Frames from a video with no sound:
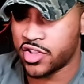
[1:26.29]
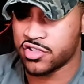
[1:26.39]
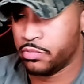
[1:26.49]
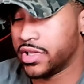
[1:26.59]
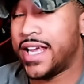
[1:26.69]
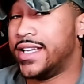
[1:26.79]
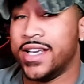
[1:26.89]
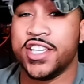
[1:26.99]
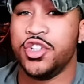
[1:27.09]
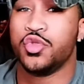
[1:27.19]
There's
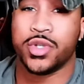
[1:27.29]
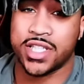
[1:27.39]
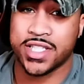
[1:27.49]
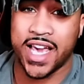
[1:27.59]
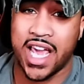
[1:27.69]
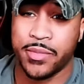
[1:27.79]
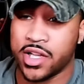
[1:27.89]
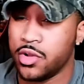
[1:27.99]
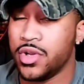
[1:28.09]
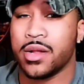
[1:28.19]
blatant issues with this game,
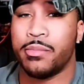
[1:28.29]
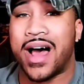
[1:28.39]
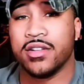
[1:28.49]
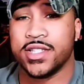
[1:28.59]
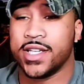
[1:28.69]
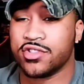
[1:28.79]
including the balancing.